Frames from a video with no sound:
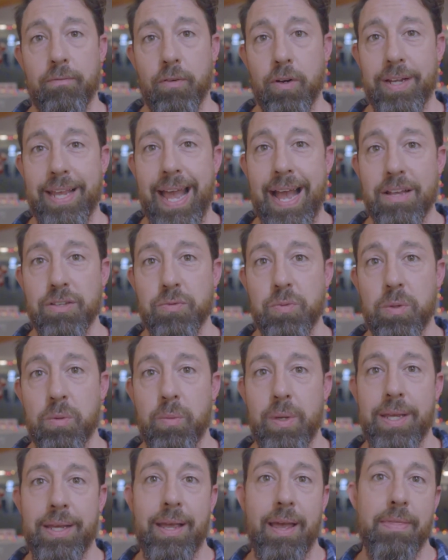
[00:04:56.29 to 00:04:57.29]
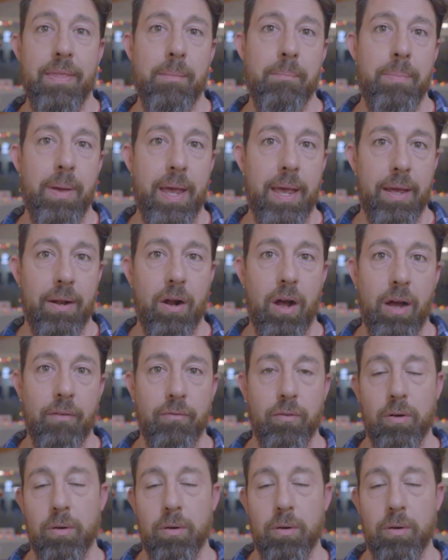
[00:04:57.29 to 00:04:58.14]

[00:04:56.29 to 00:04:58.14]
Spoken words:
for gas 1 week and then pay it off.